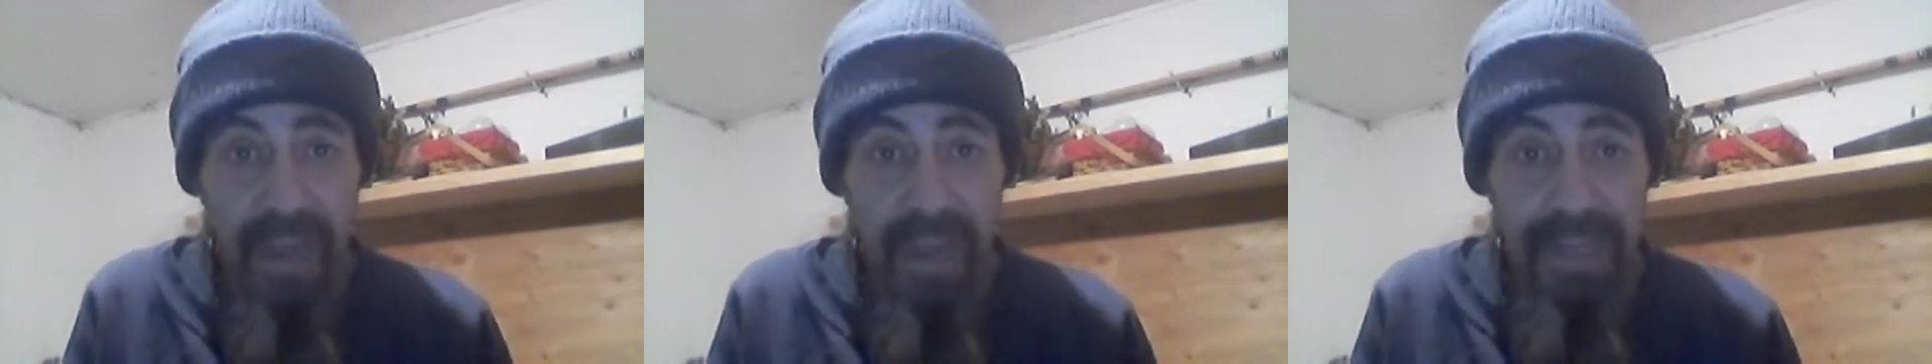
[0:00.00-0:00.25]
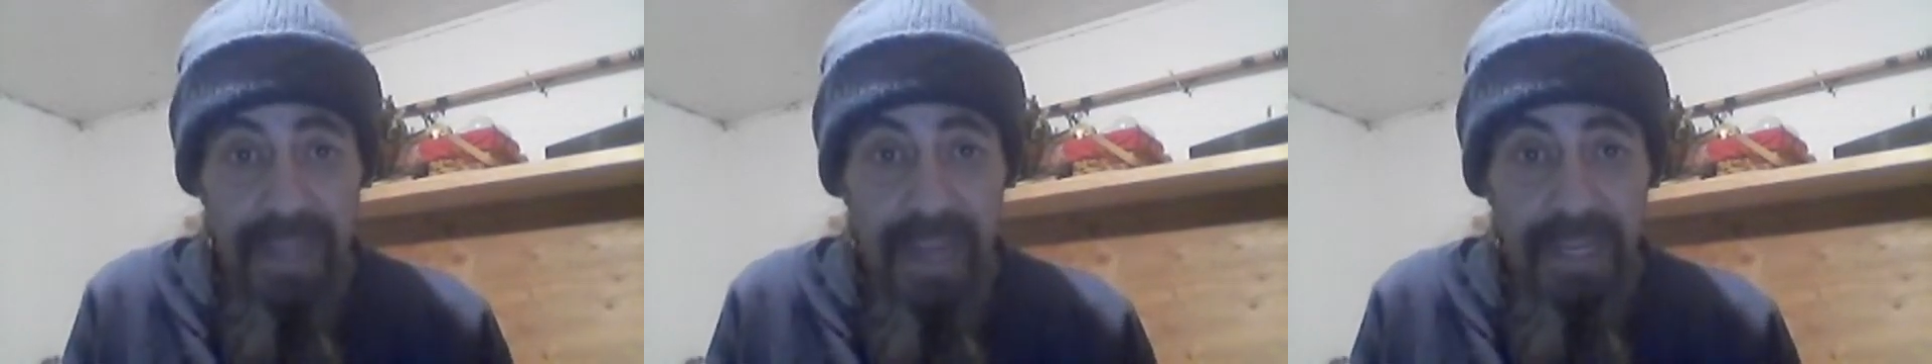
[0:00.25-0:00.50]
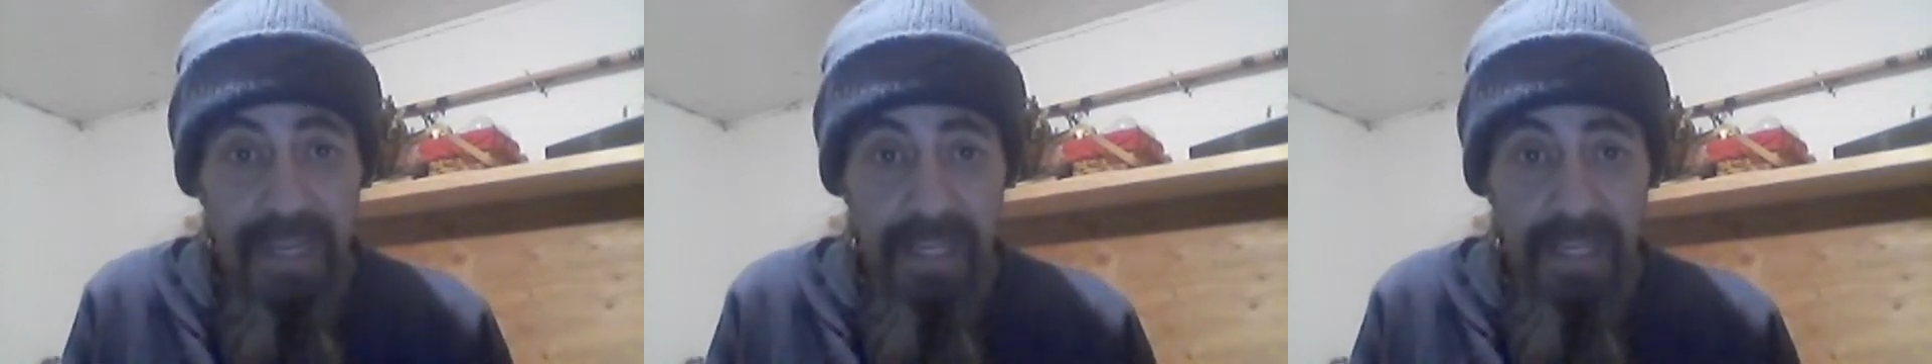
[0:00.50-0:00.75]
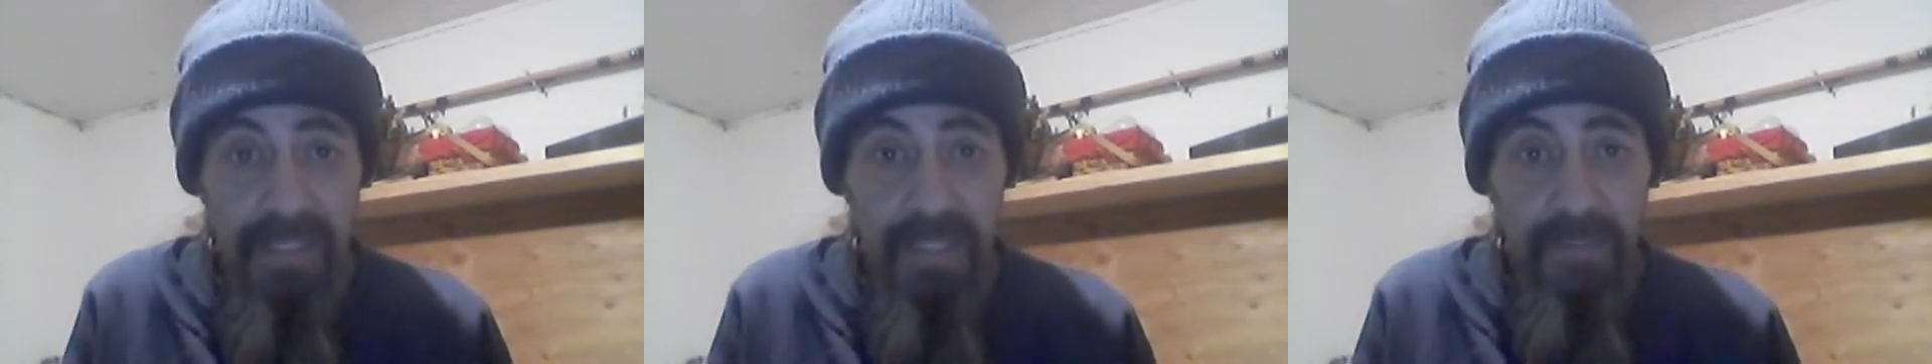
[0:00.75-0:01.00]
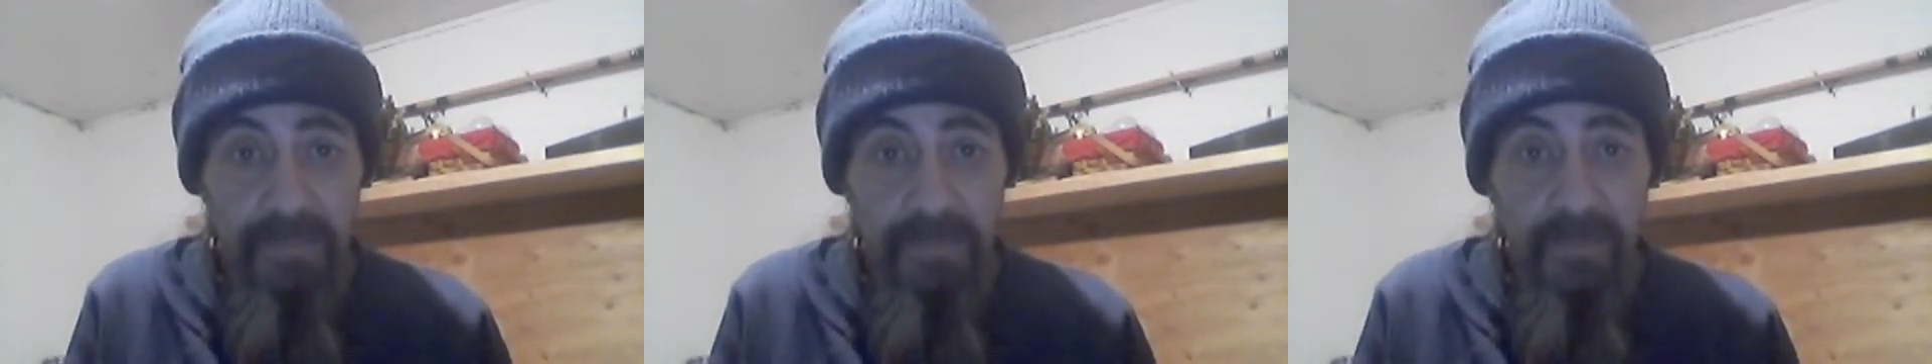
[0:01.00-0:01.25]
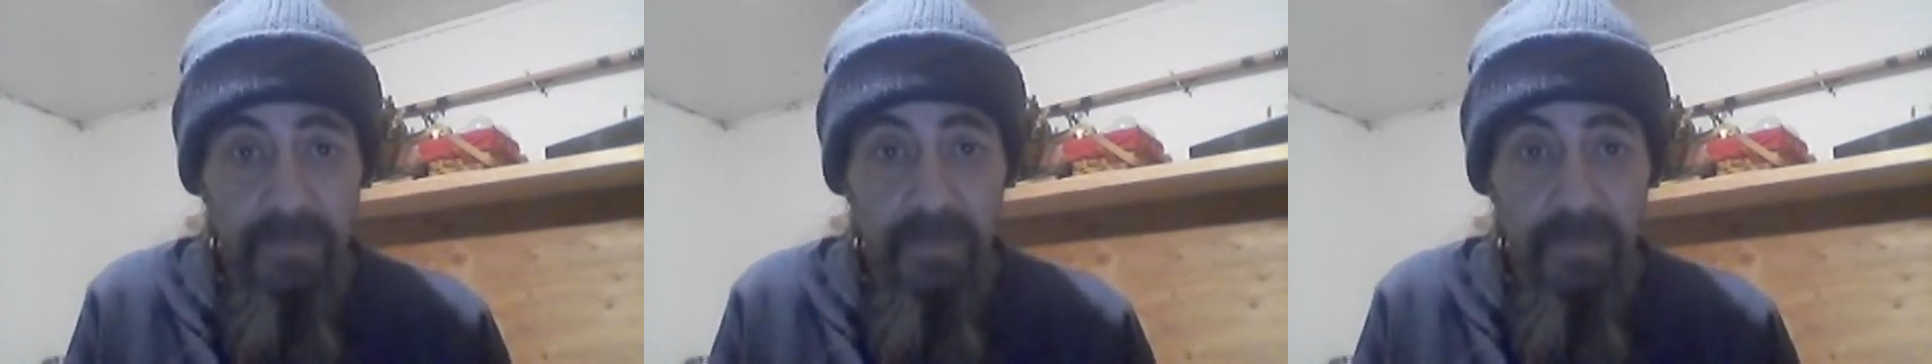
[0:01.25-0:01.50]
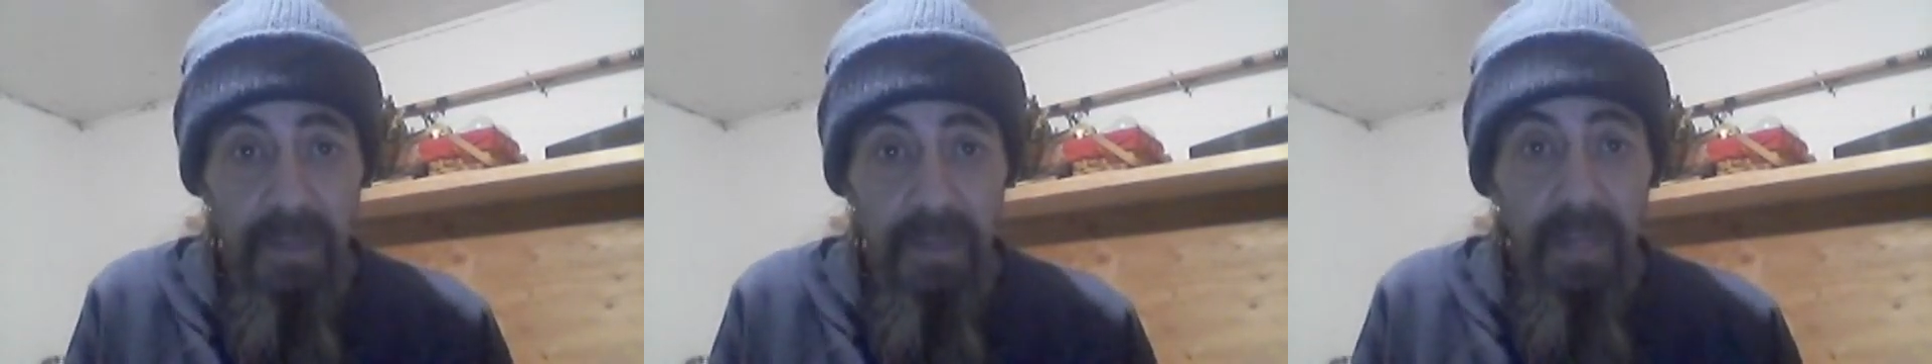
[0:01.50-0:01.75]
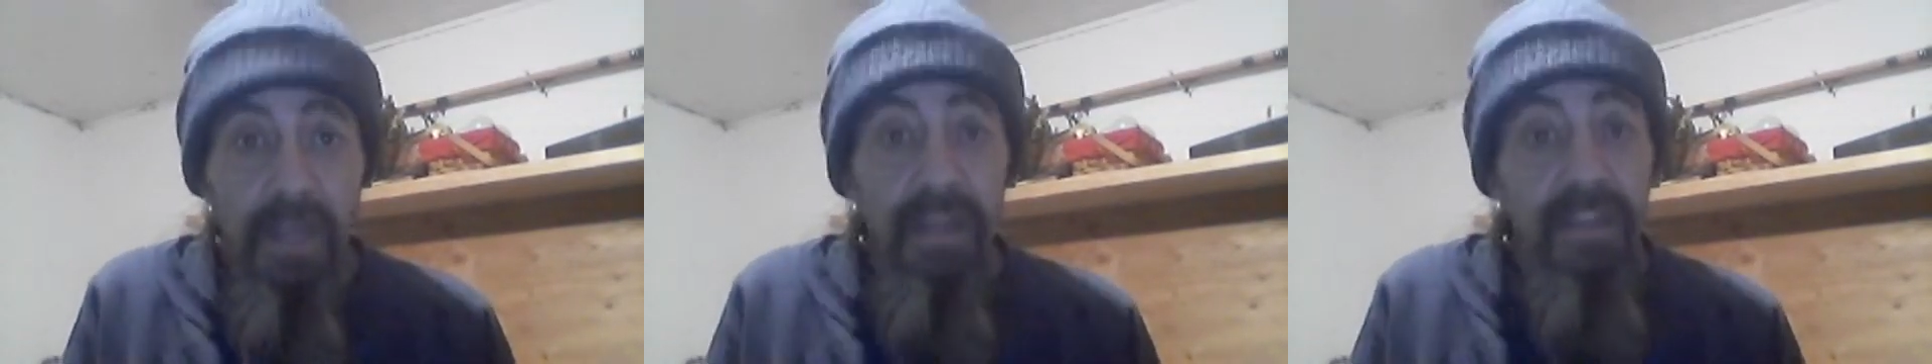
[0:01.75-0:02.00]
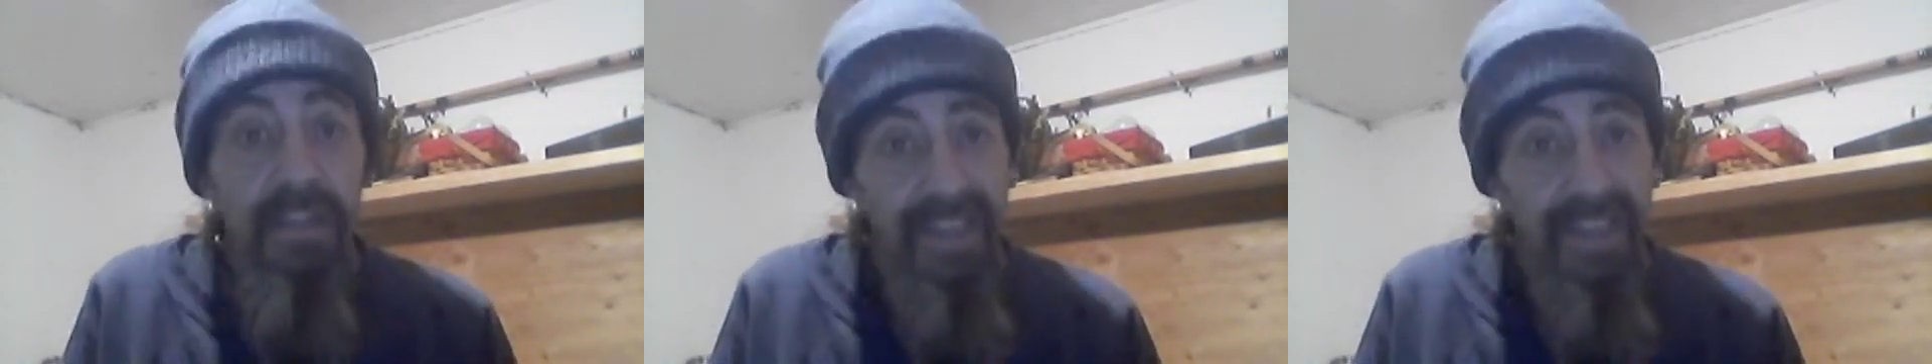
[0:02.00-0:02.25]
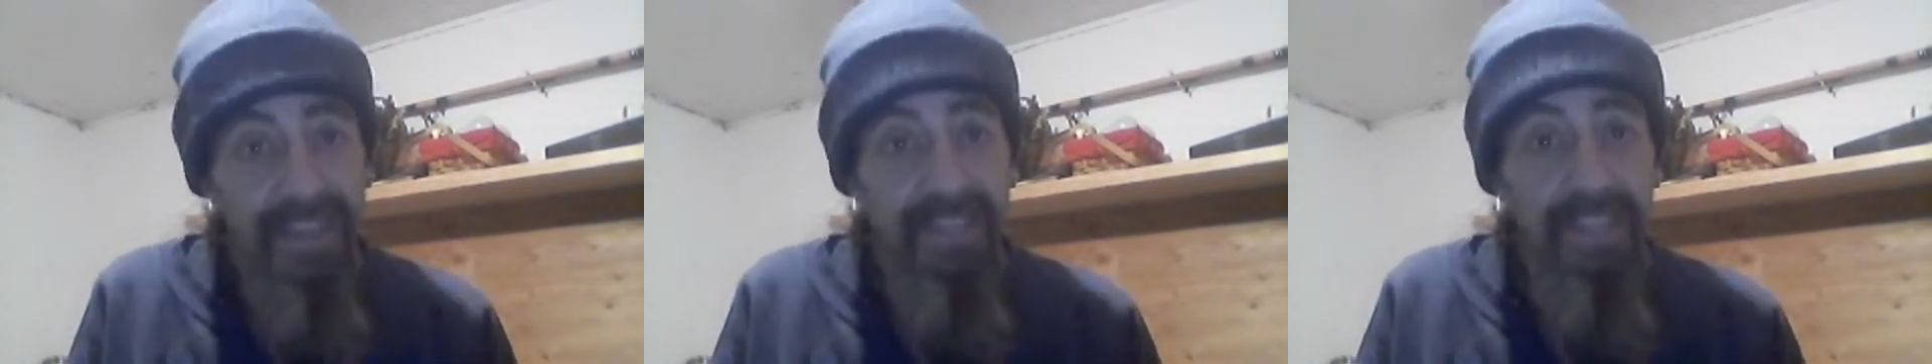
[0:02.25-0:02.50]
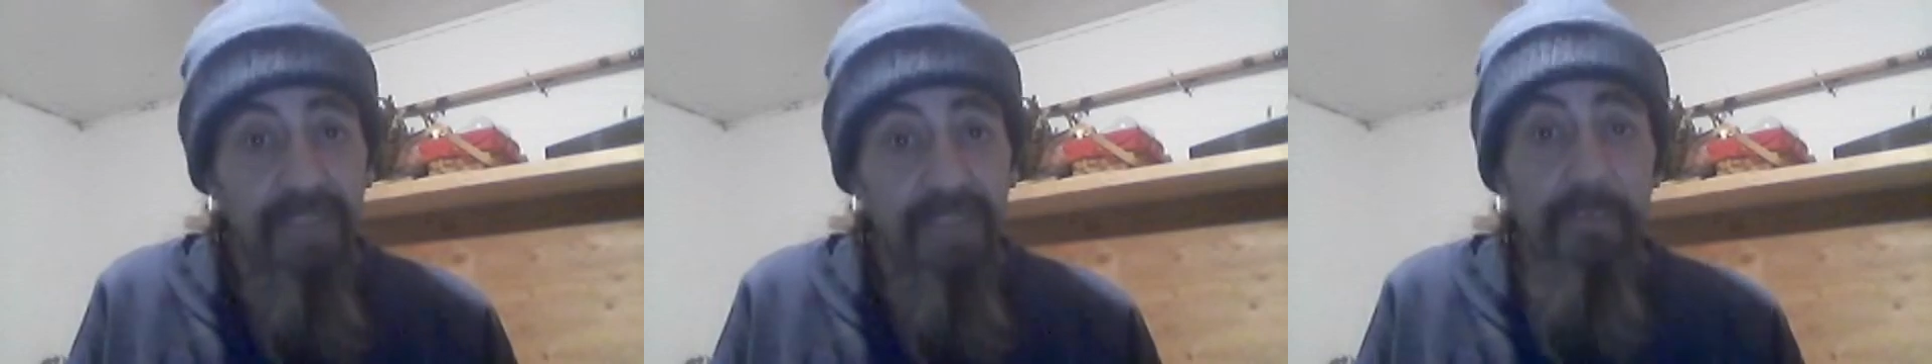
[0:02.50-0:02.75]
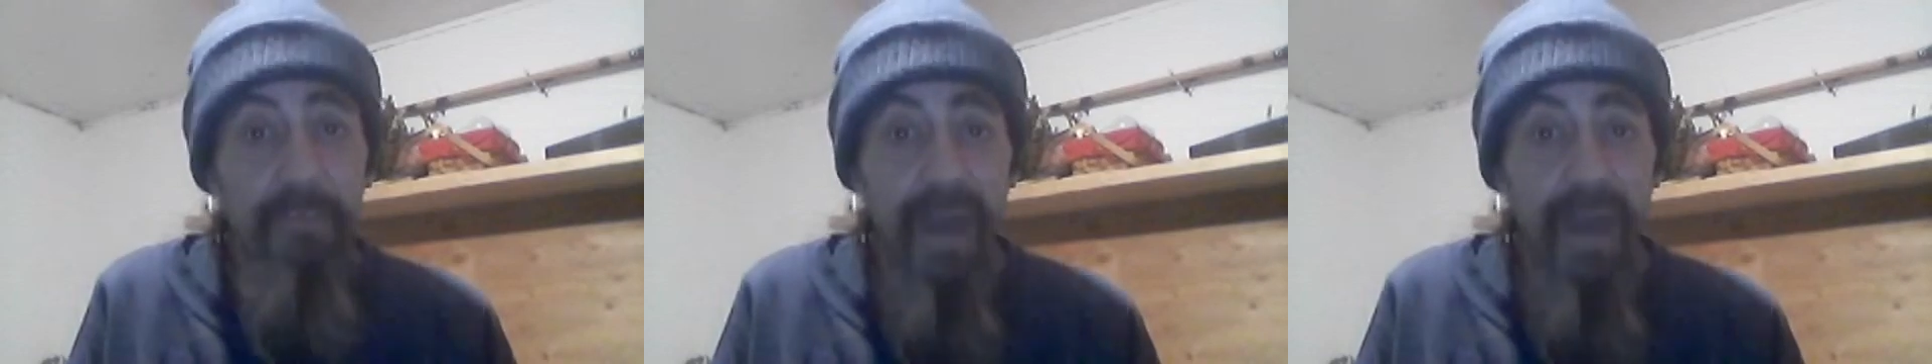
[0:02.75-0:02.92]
identities, then that's a different